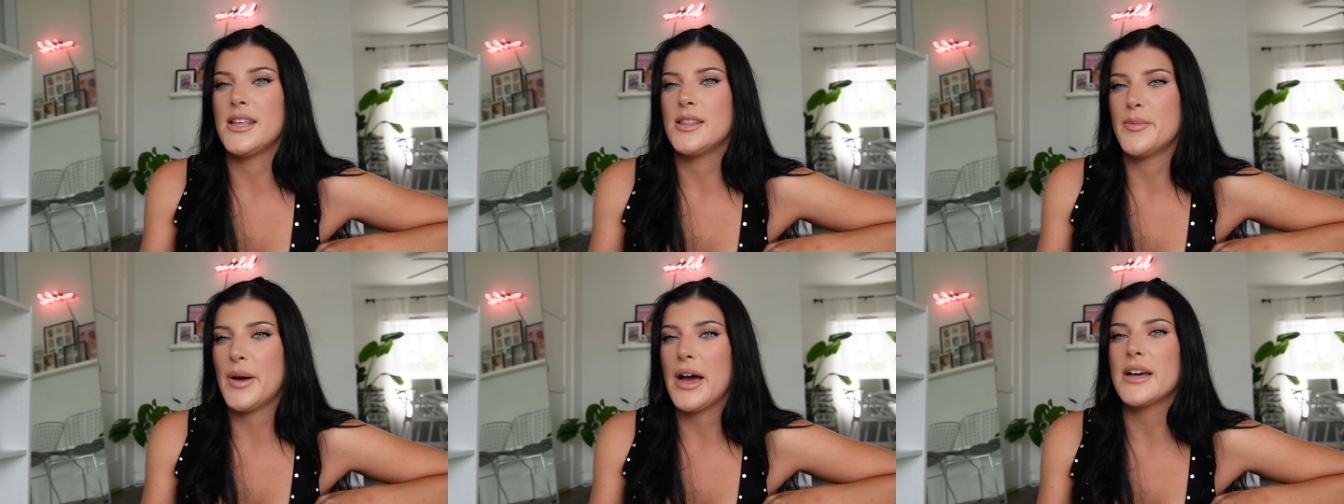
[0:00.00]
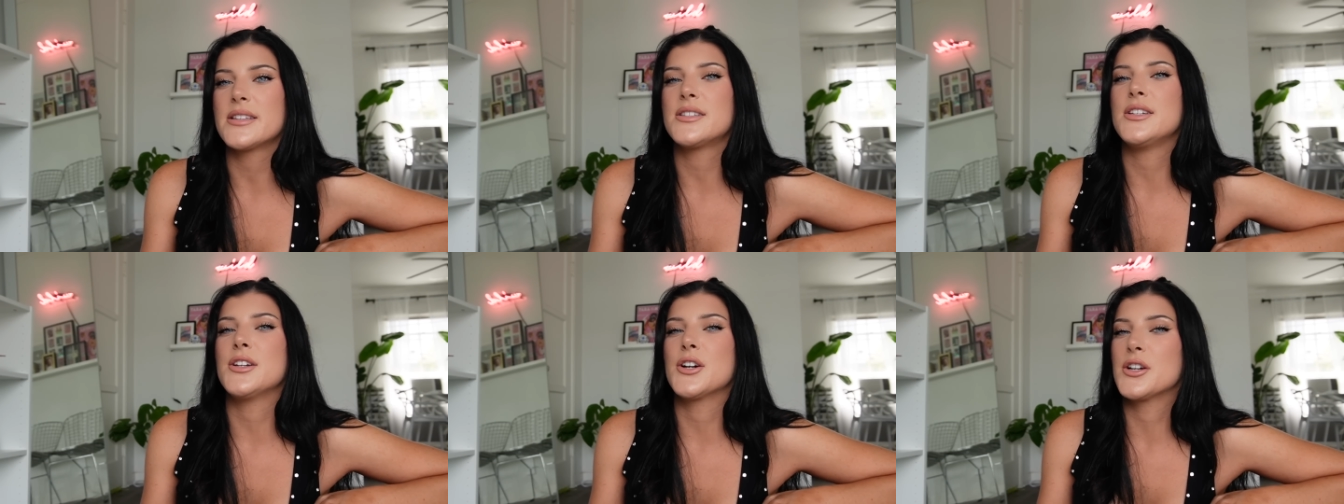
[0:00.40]
in the
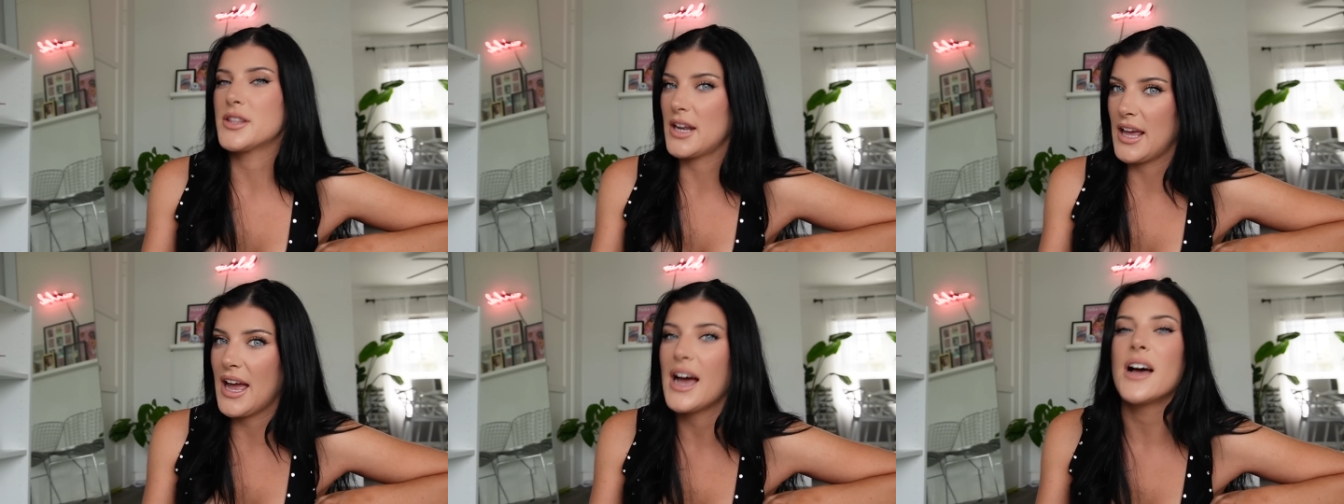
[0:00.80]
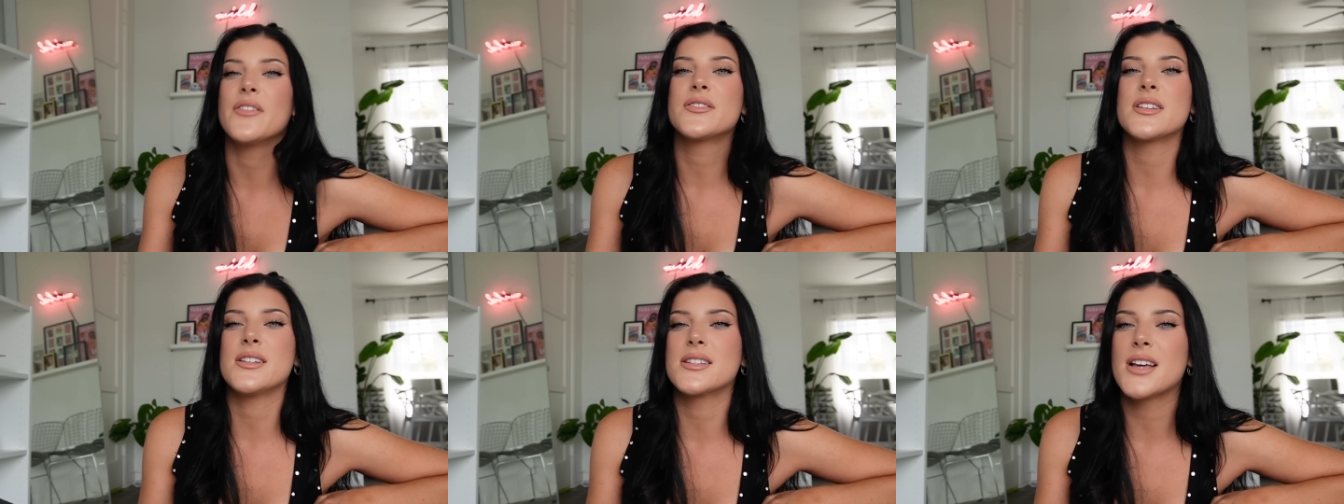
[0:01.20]
past year than I have
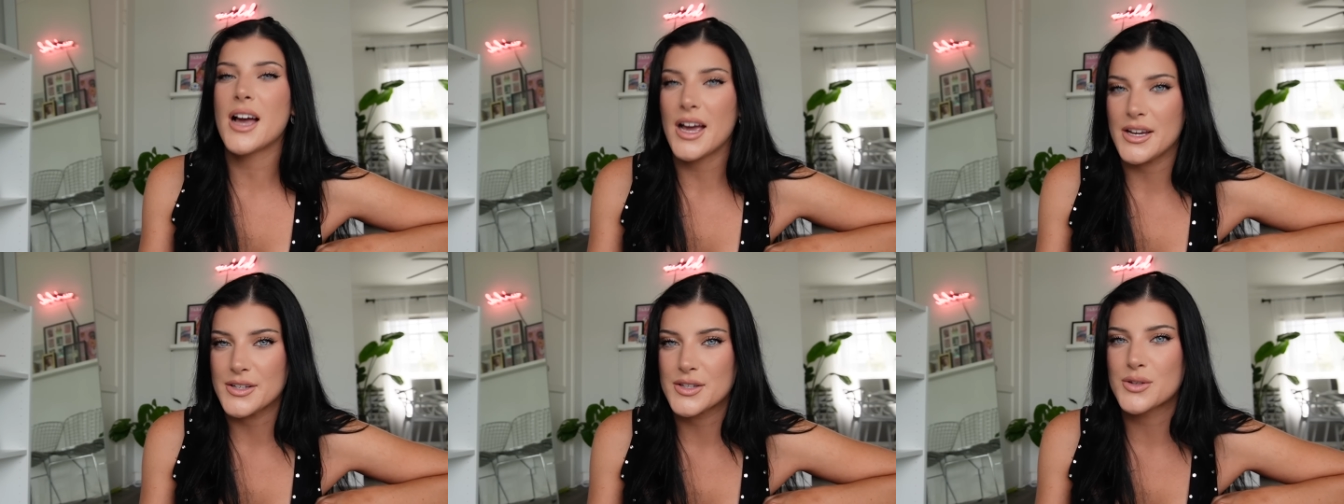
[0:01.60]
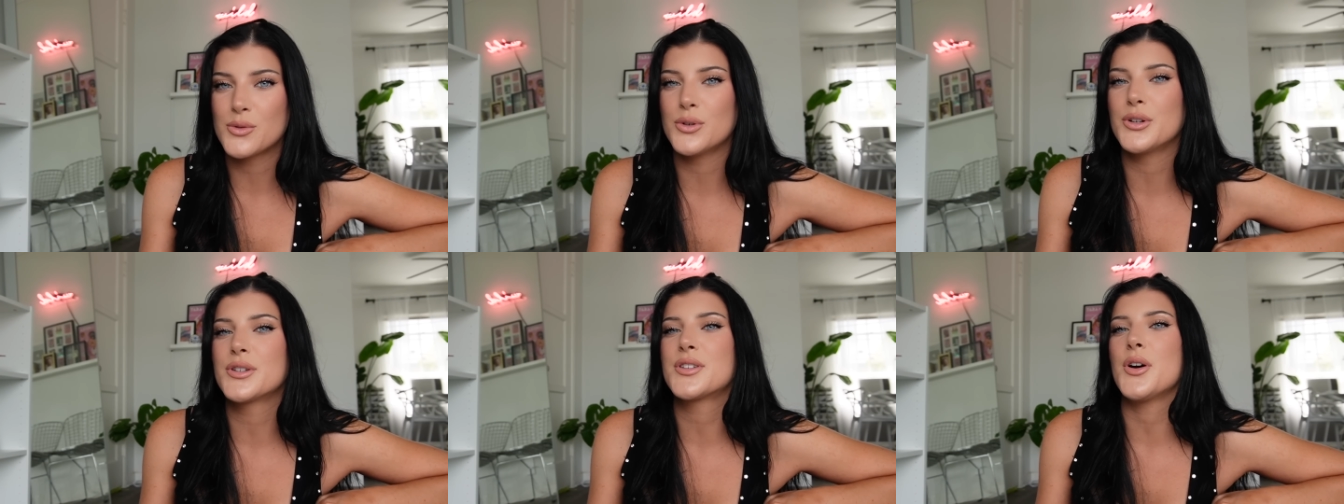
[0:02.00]
since high
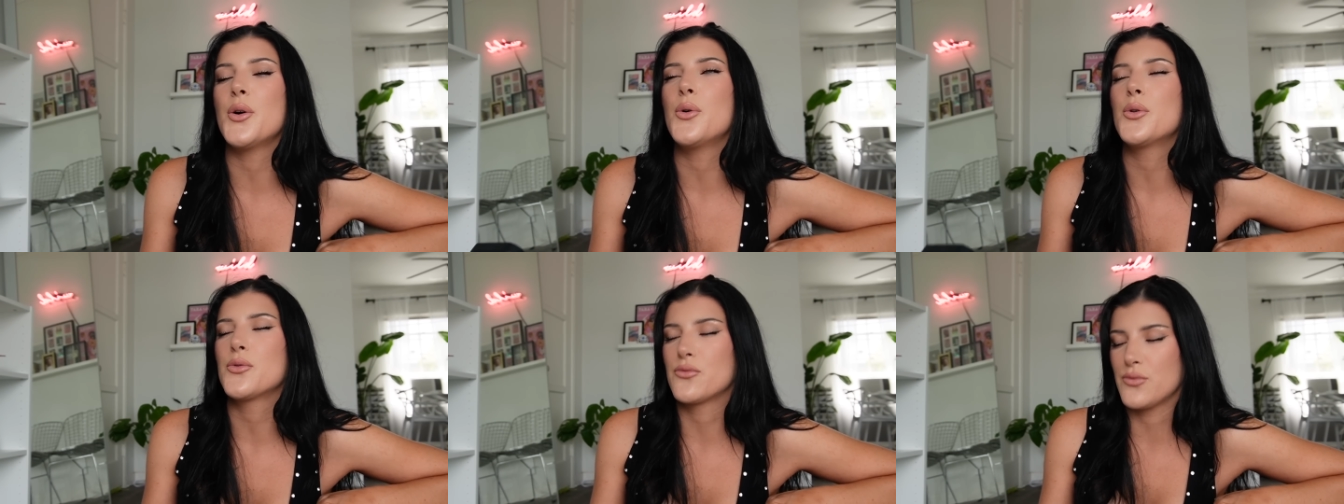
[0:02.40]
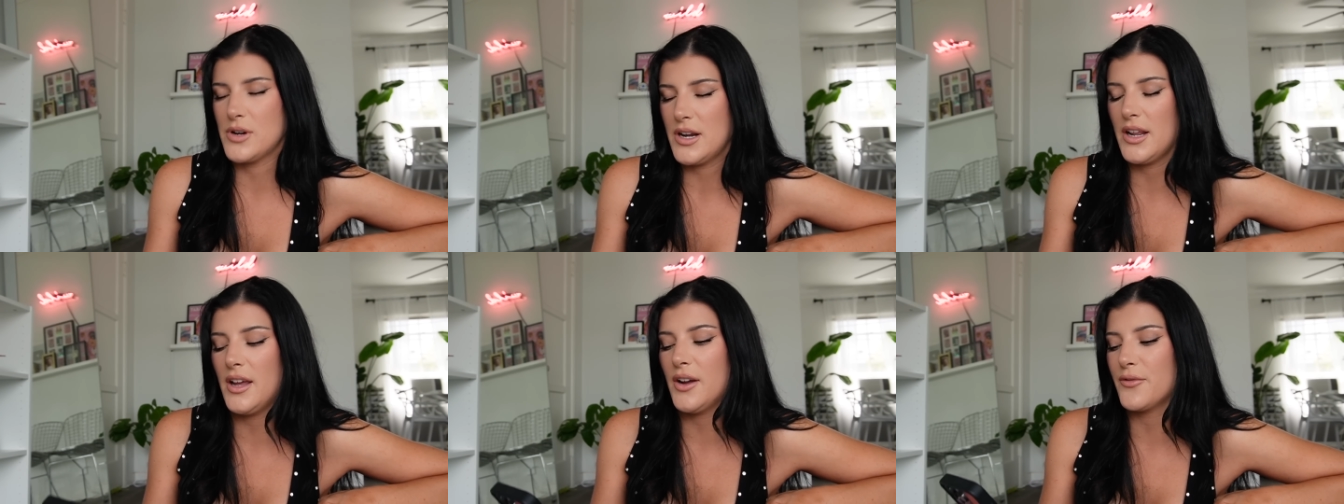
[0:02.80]
school, so
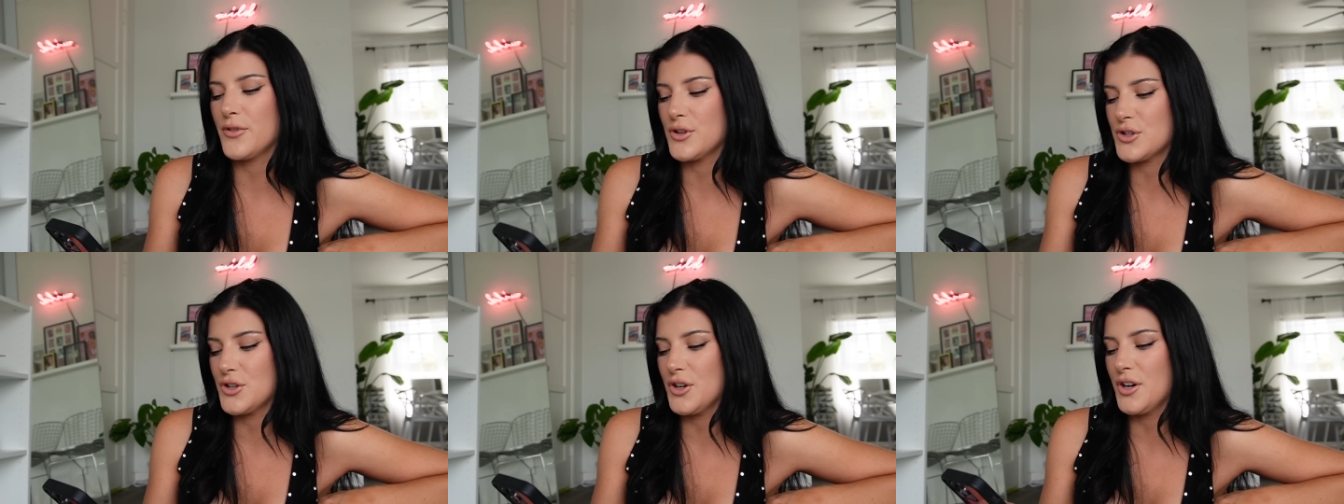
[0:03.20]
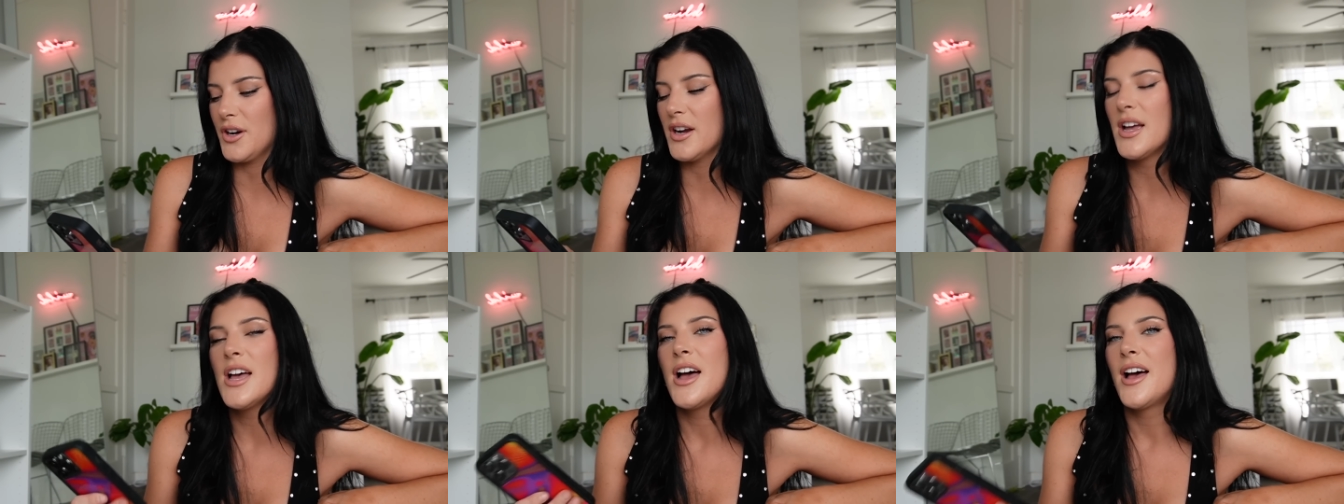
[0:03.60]
reading for
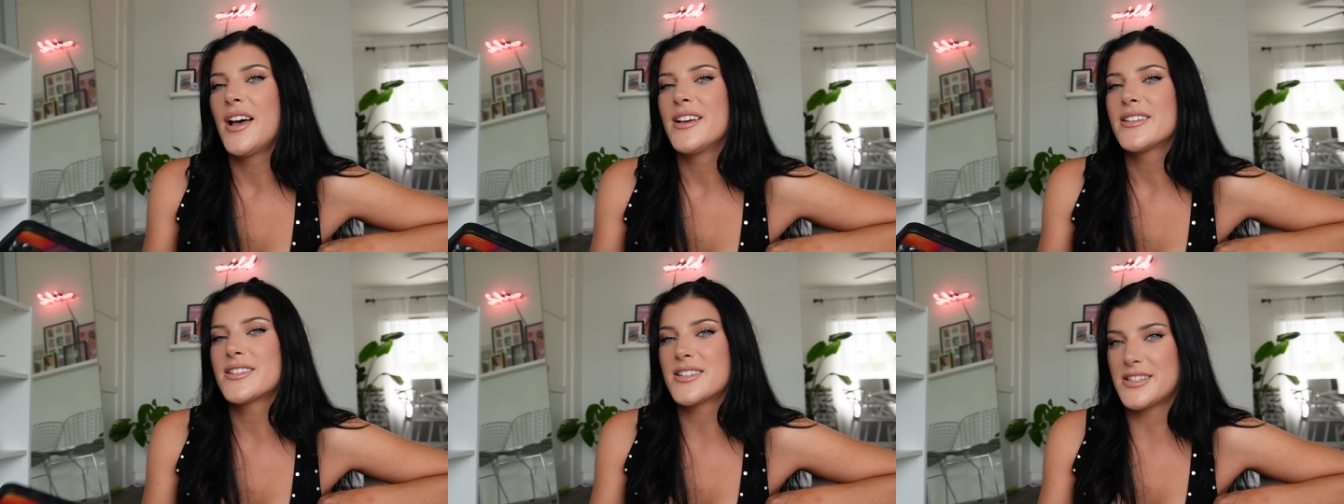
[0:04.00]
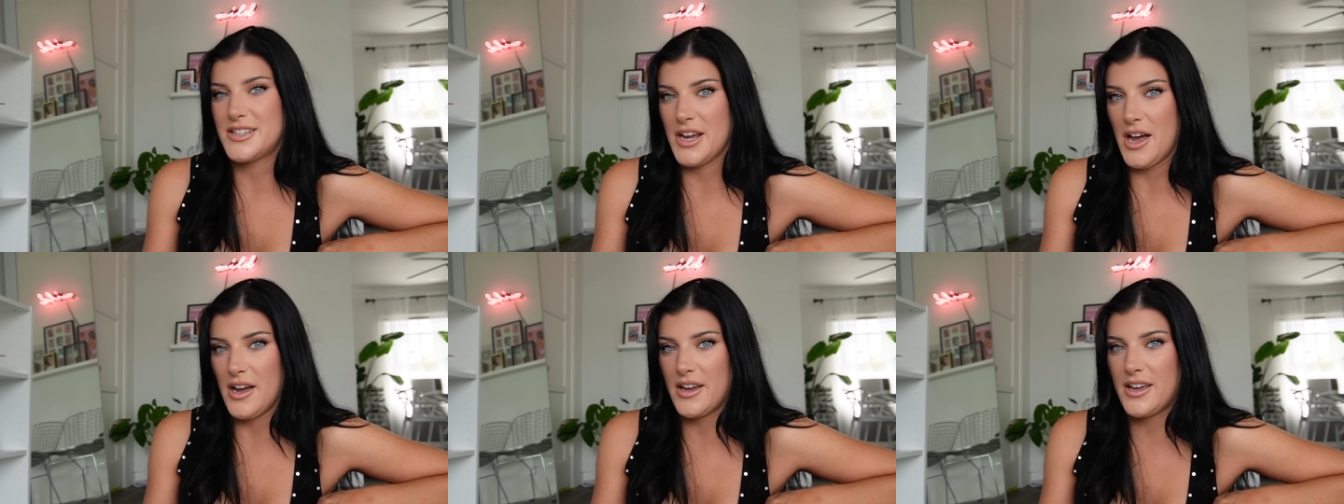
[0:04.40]
sure
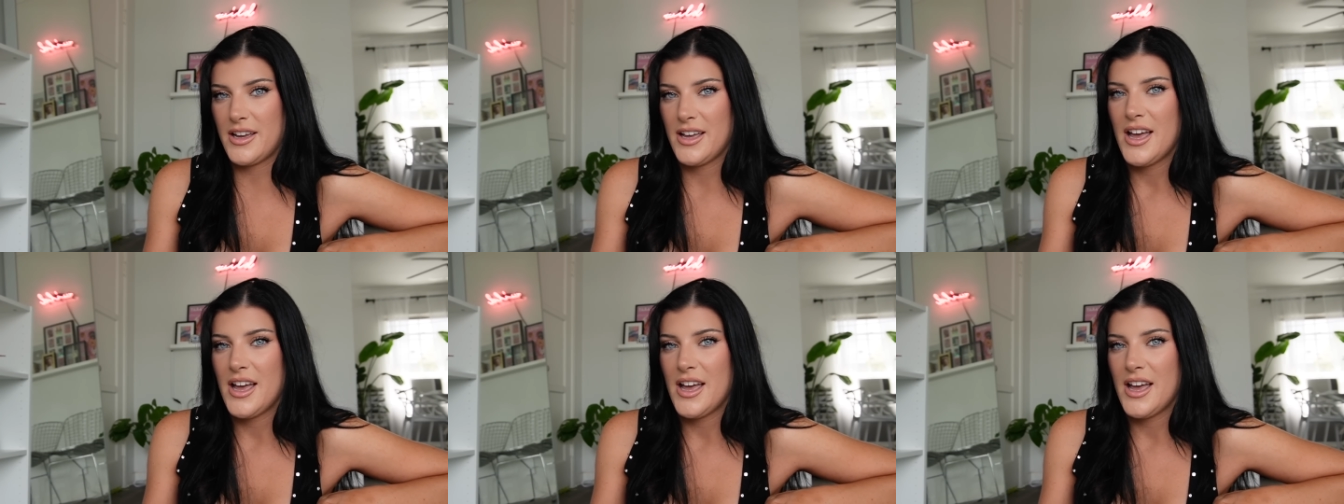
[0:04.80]
stuck.